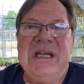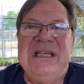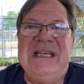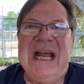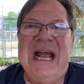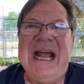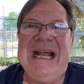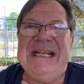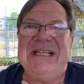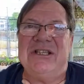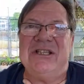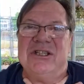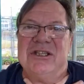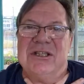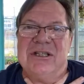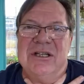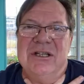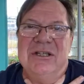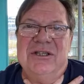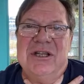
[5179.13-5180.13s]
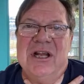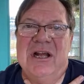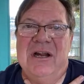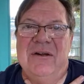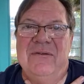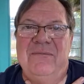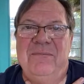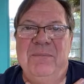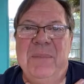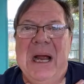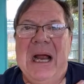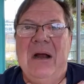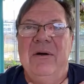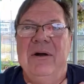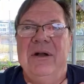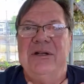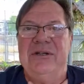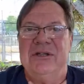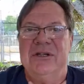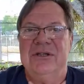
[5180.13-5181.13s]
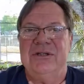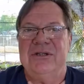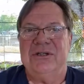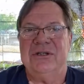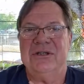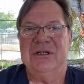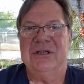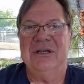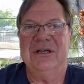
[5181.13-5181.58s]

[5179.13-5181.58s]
dates instead of marriages.